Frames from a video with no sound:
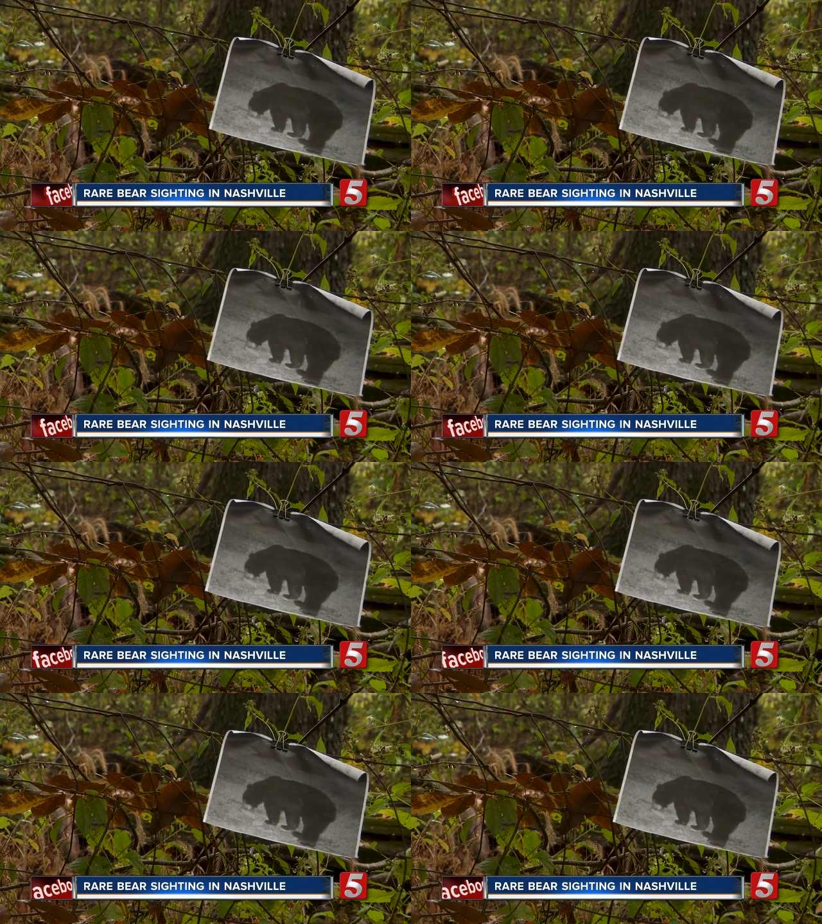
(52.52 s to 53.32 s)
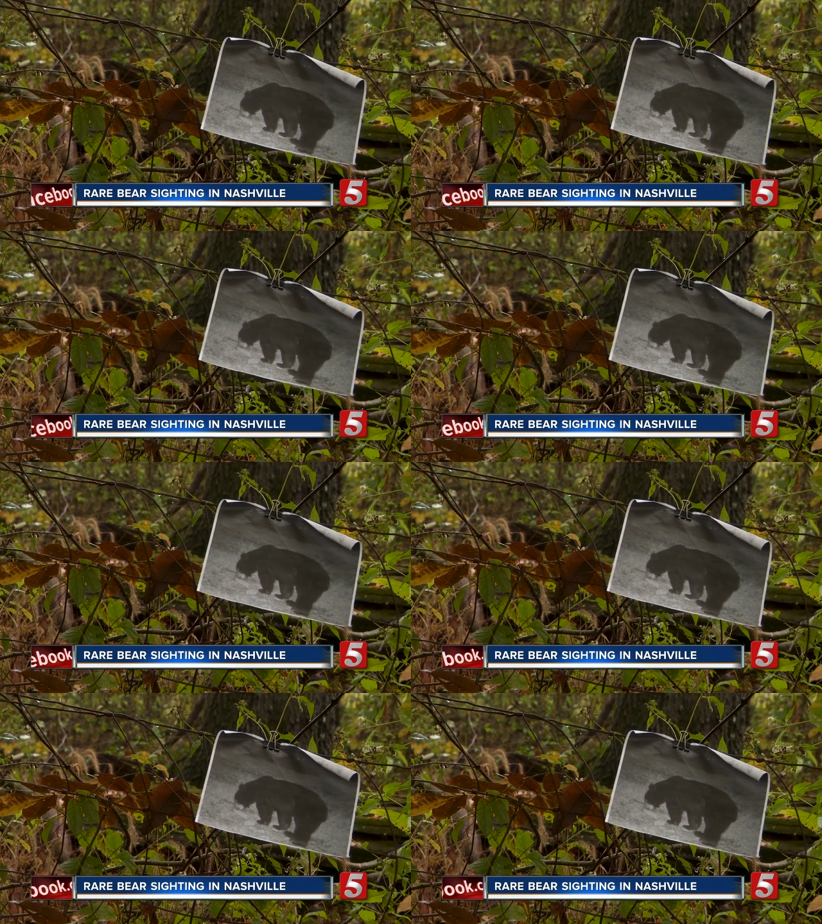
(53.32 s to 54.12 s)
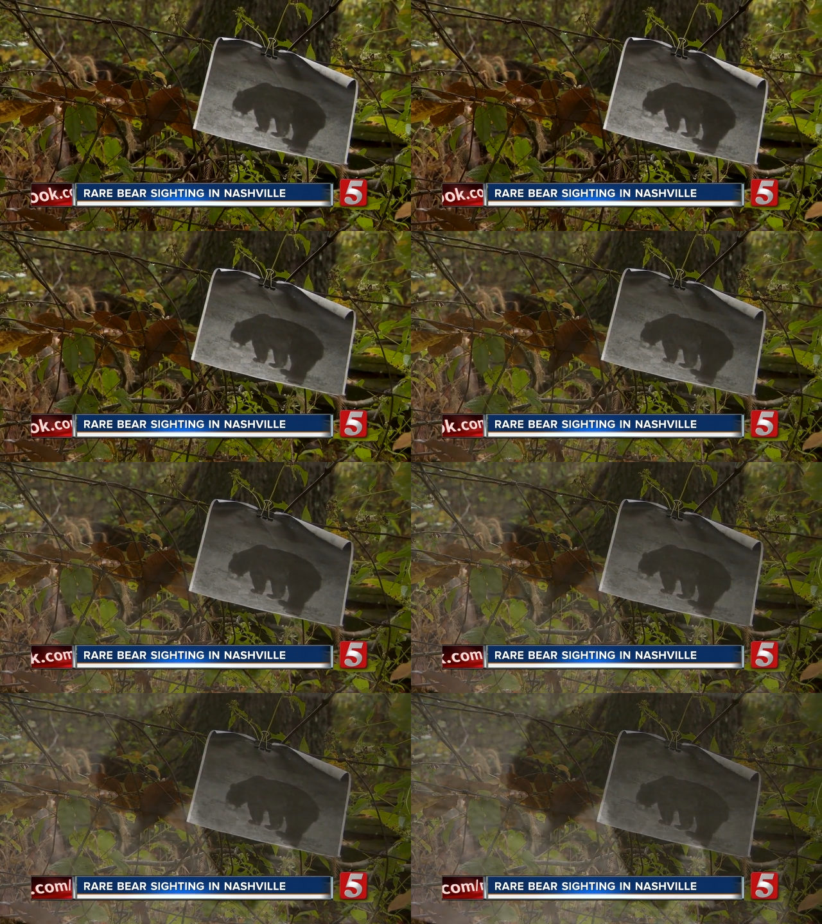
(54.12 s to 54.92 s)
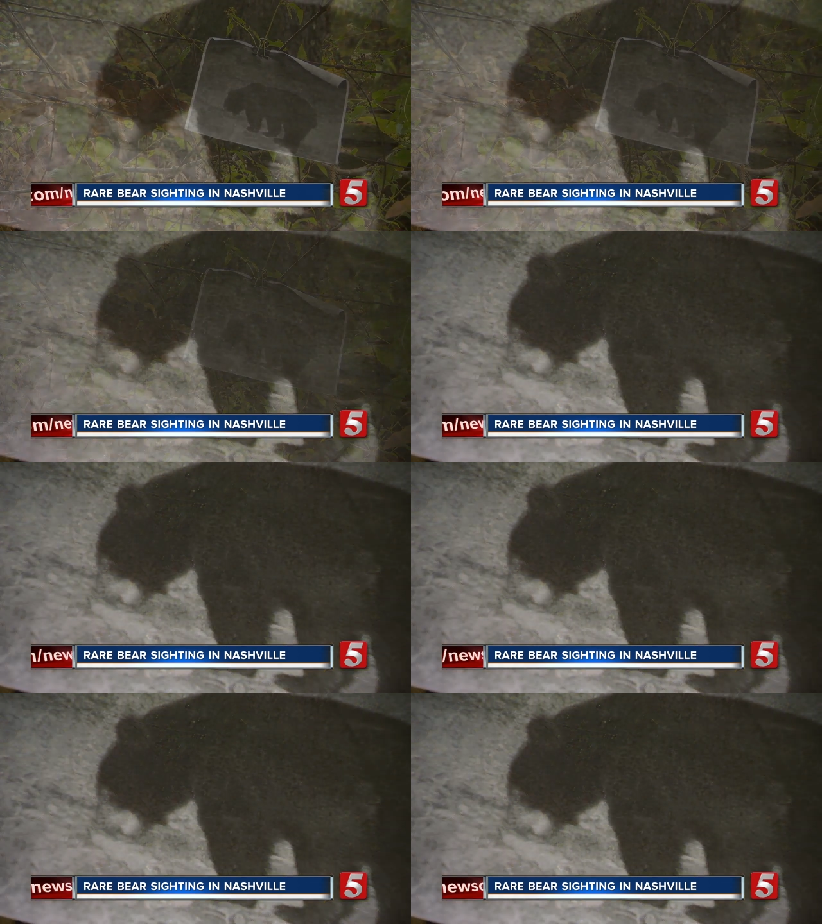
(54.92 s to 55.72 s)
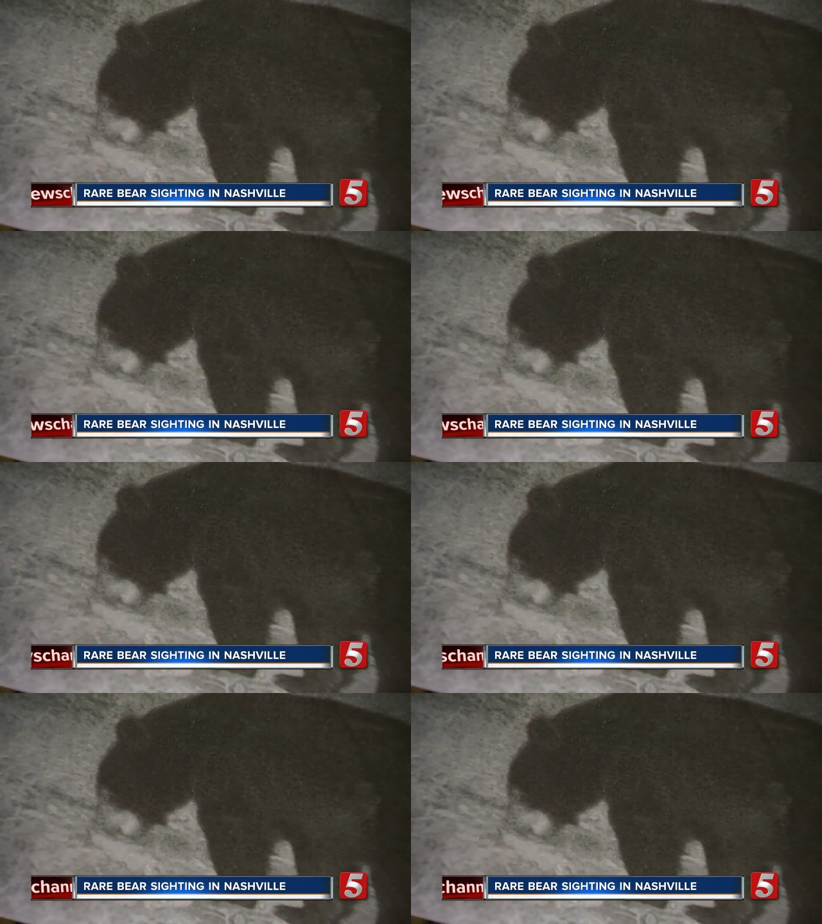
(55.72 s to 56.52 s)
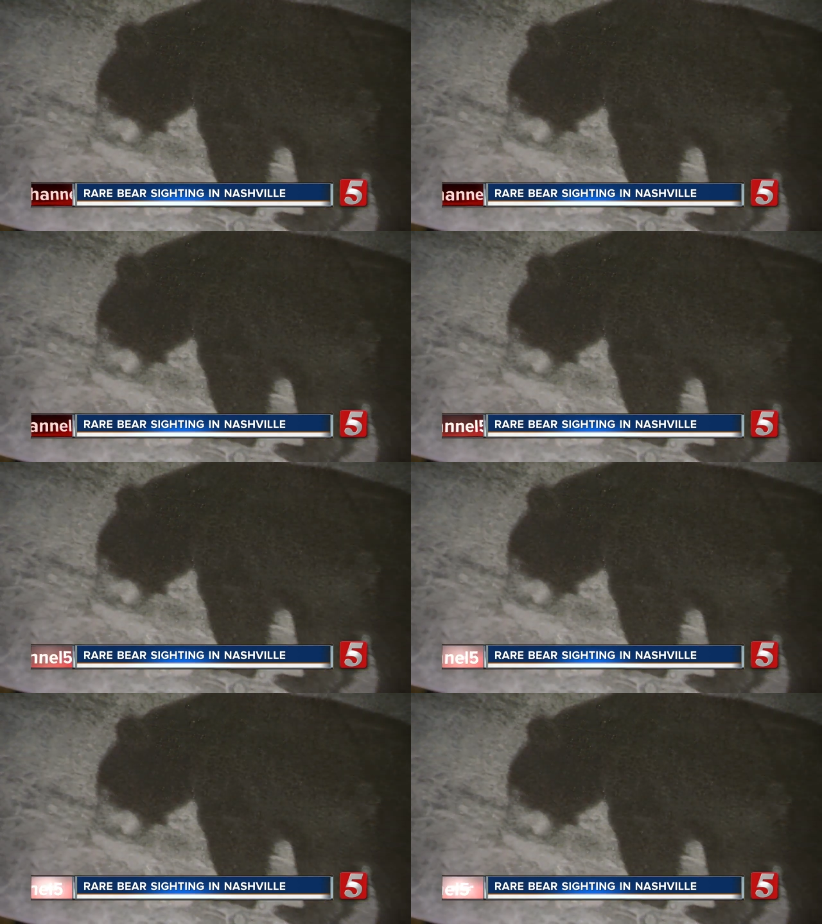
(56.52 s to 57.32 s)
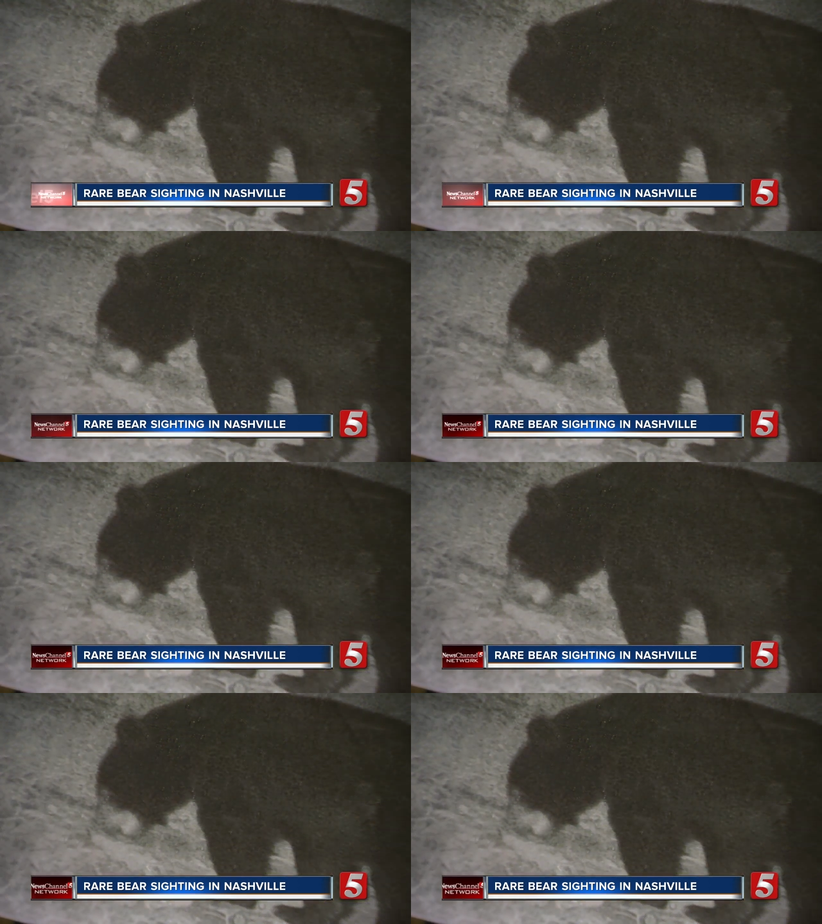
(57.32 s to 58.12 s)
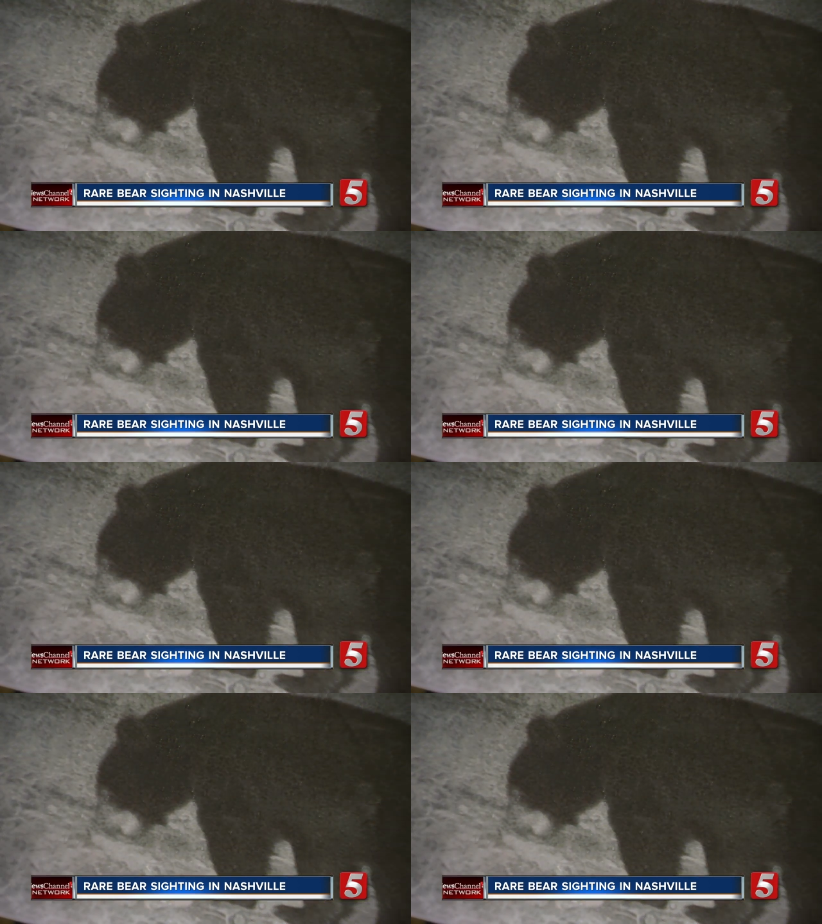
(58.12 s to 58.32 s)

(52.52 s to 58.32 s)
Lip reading: [unreadable: no face in view]